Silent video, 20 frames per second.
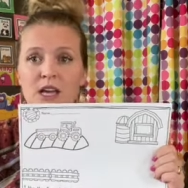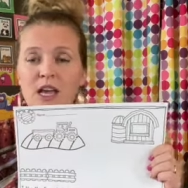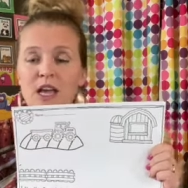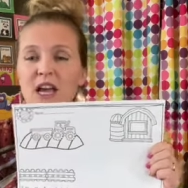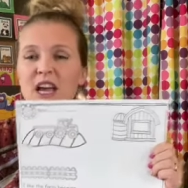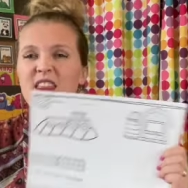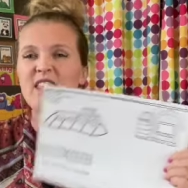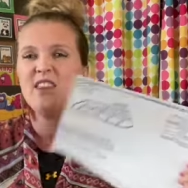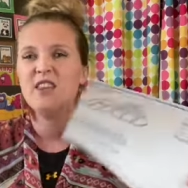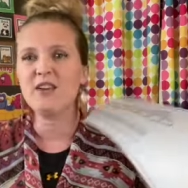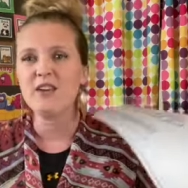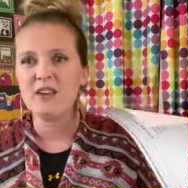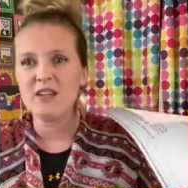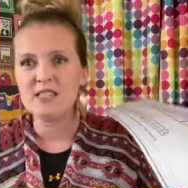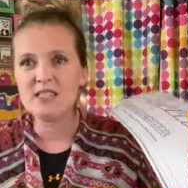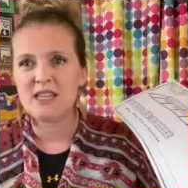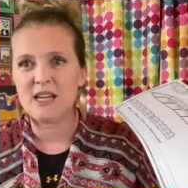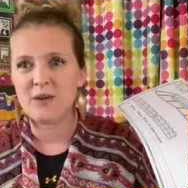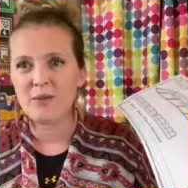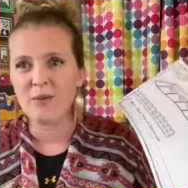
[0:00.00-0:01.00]
and then they're gonna
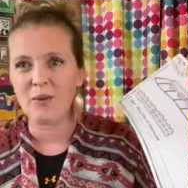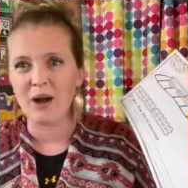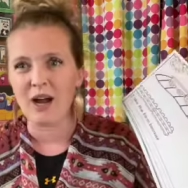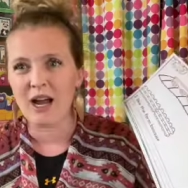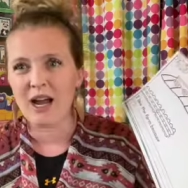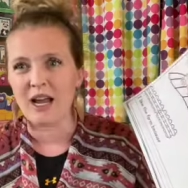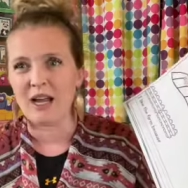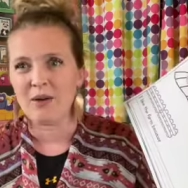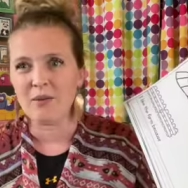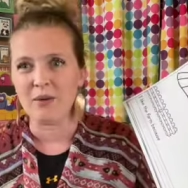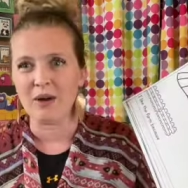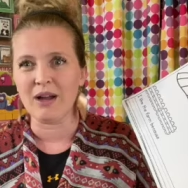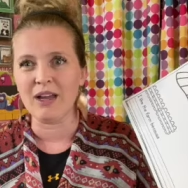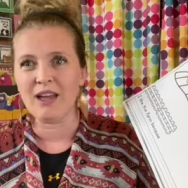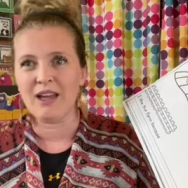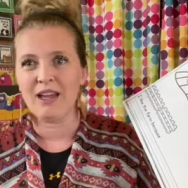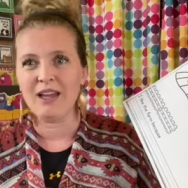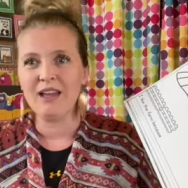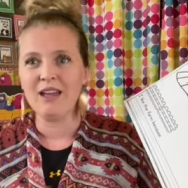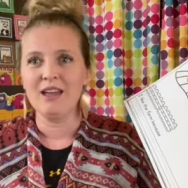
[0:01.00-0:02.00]
say
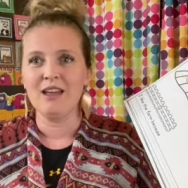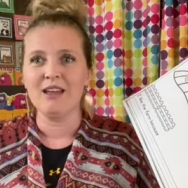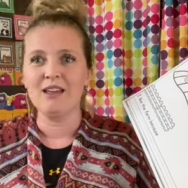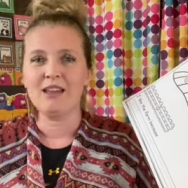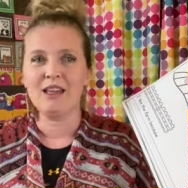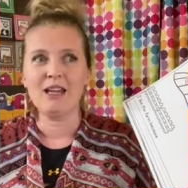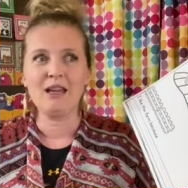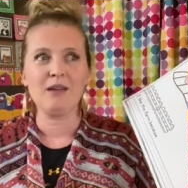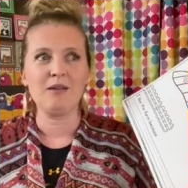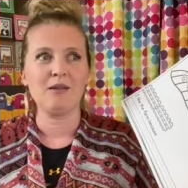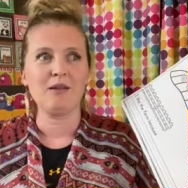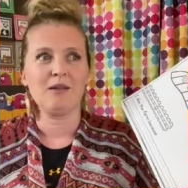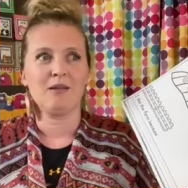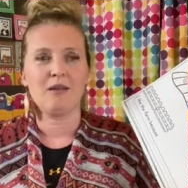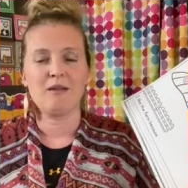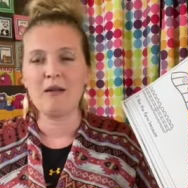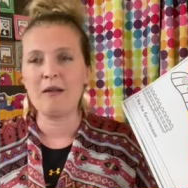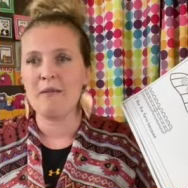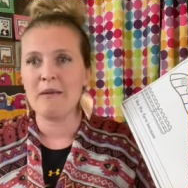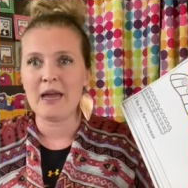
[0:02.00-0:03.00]
why, like,
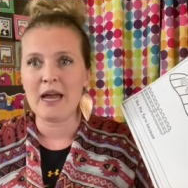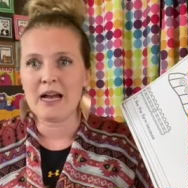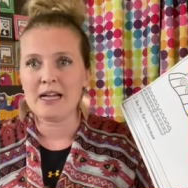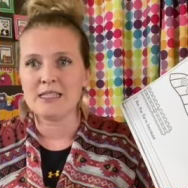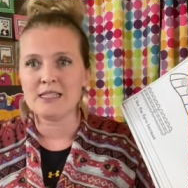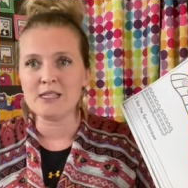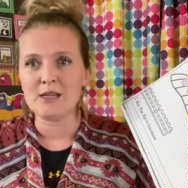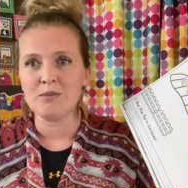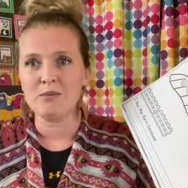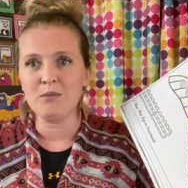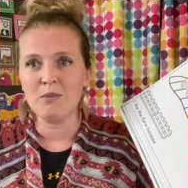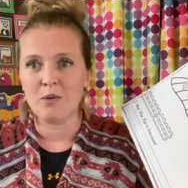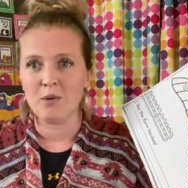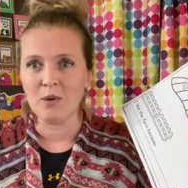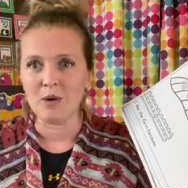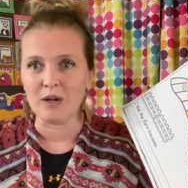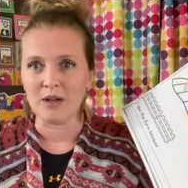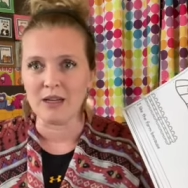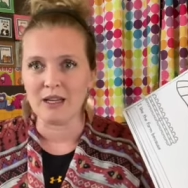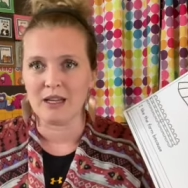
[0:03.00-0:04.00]
maybe ask them
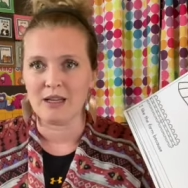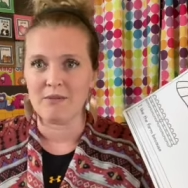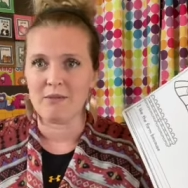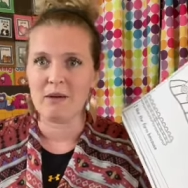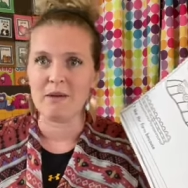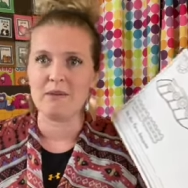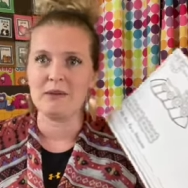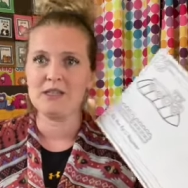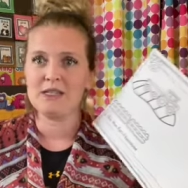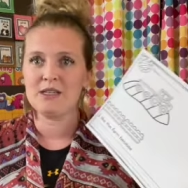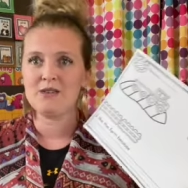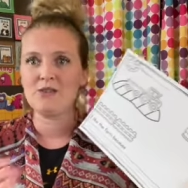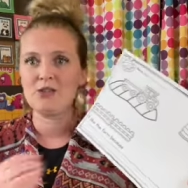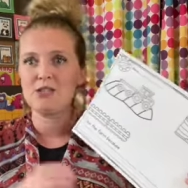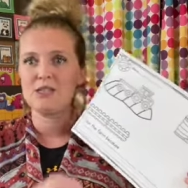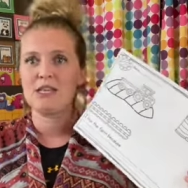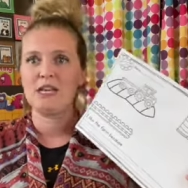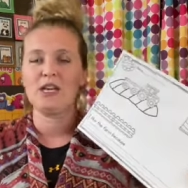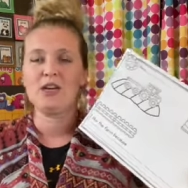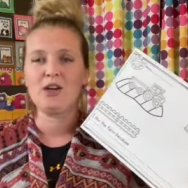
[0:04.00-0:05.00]
more. Like maybe instead of
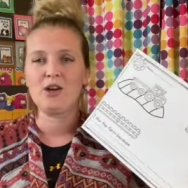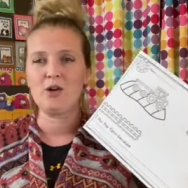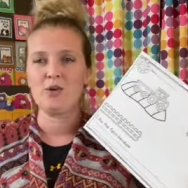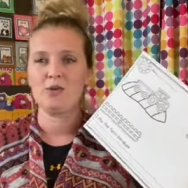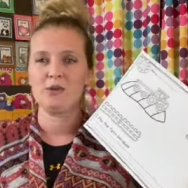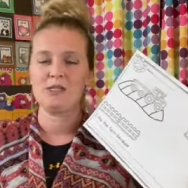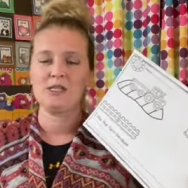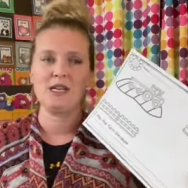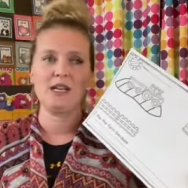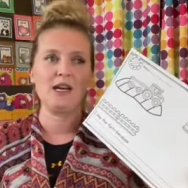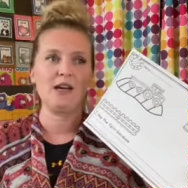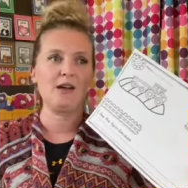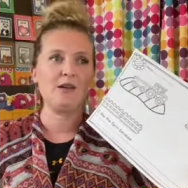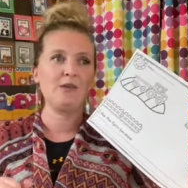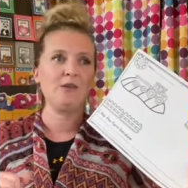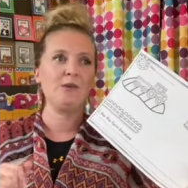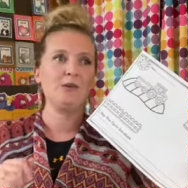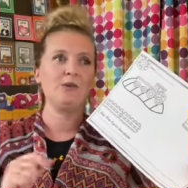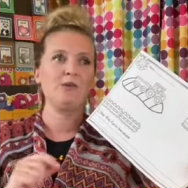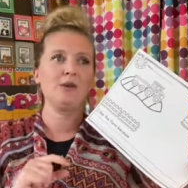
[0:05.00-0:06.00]
just saying goat, say I
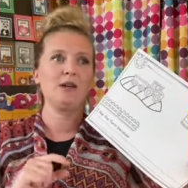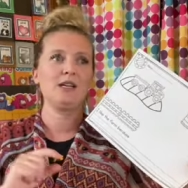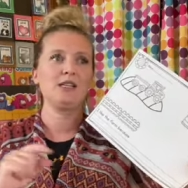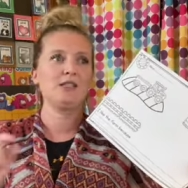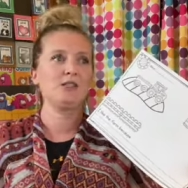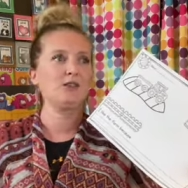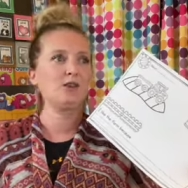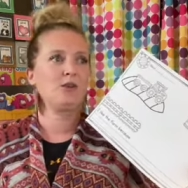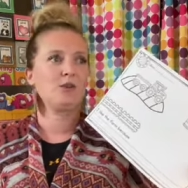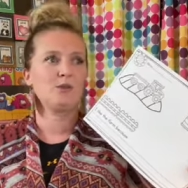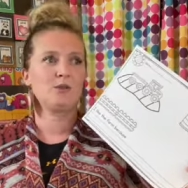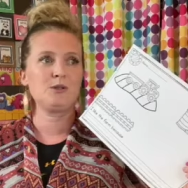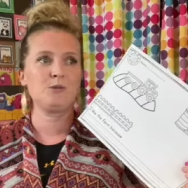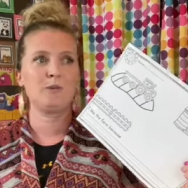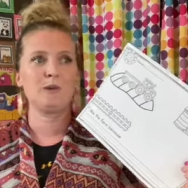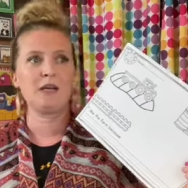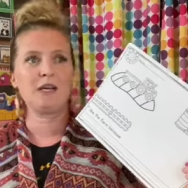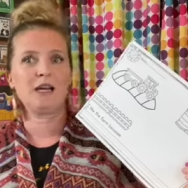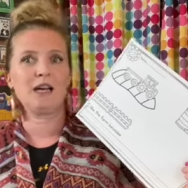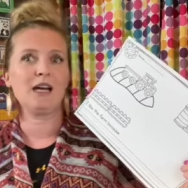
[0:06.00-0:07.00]
would raise goats
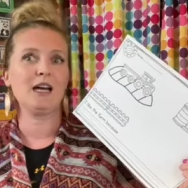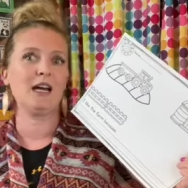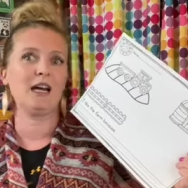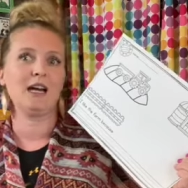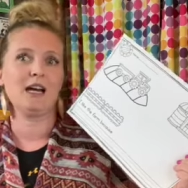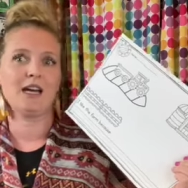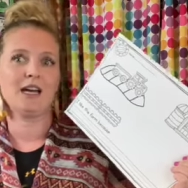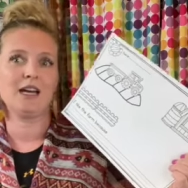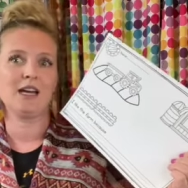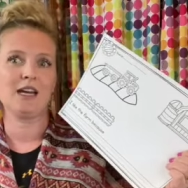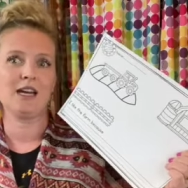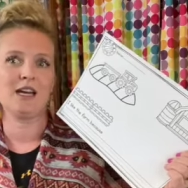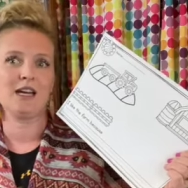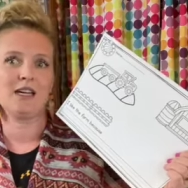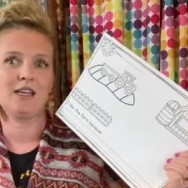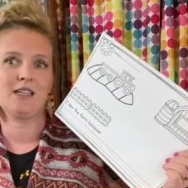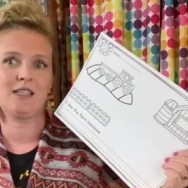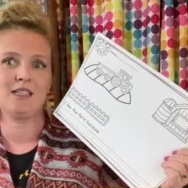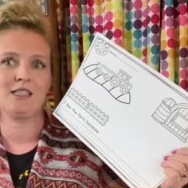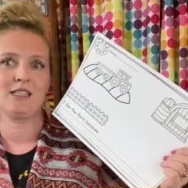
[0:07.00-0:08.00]

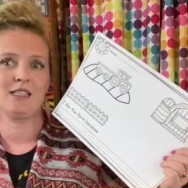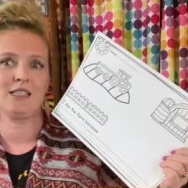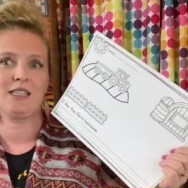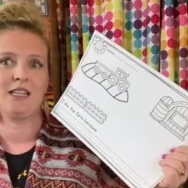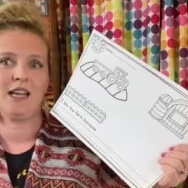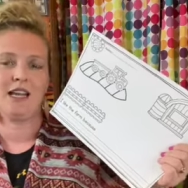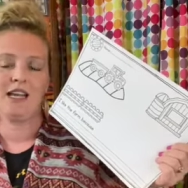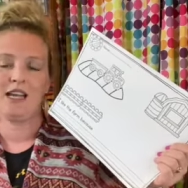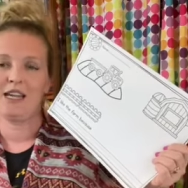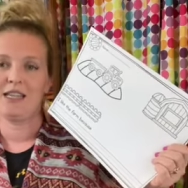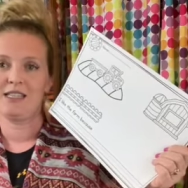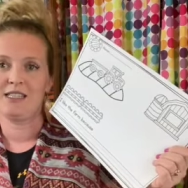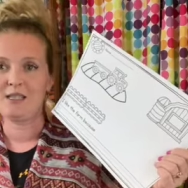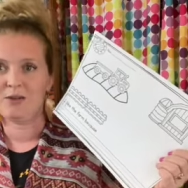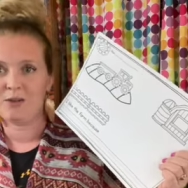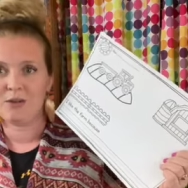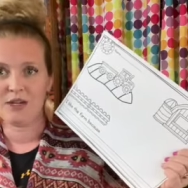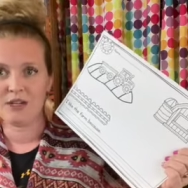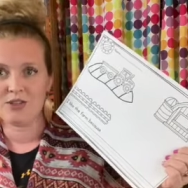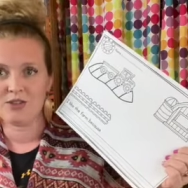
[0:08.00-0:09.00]
because, and see
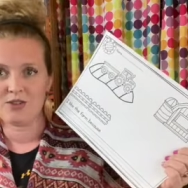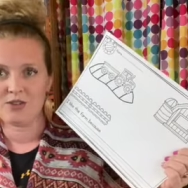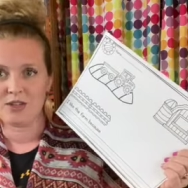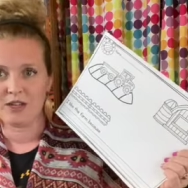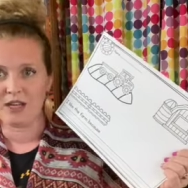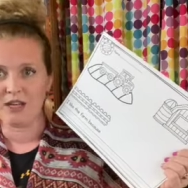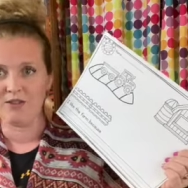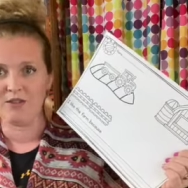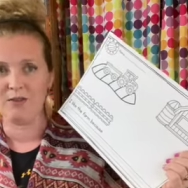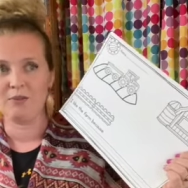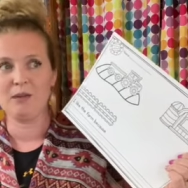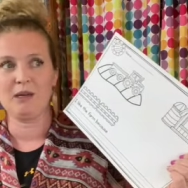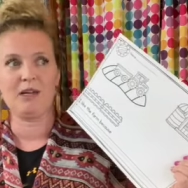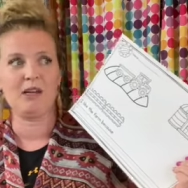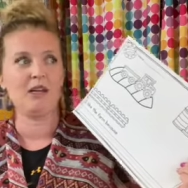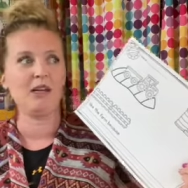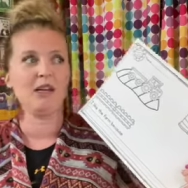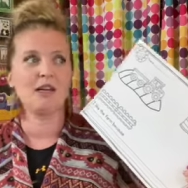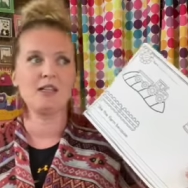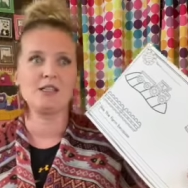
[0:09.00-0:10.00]
what answer they give you.
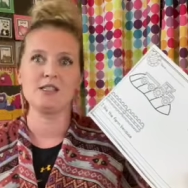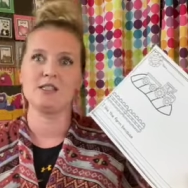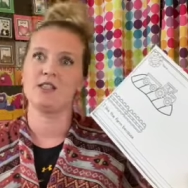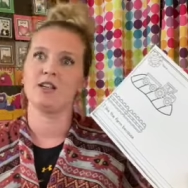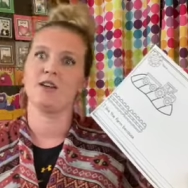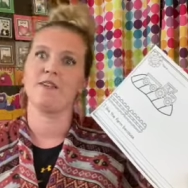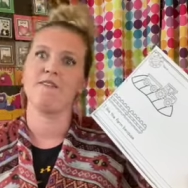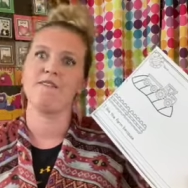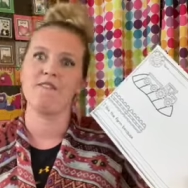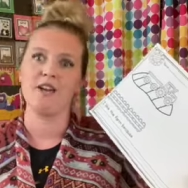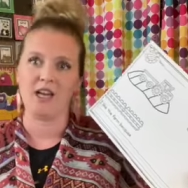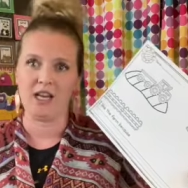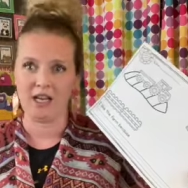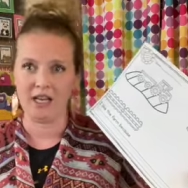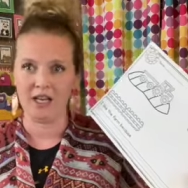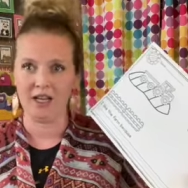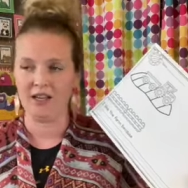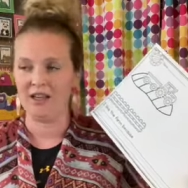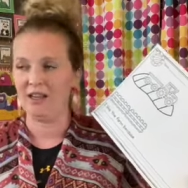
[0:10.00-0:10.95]
Because they're funny,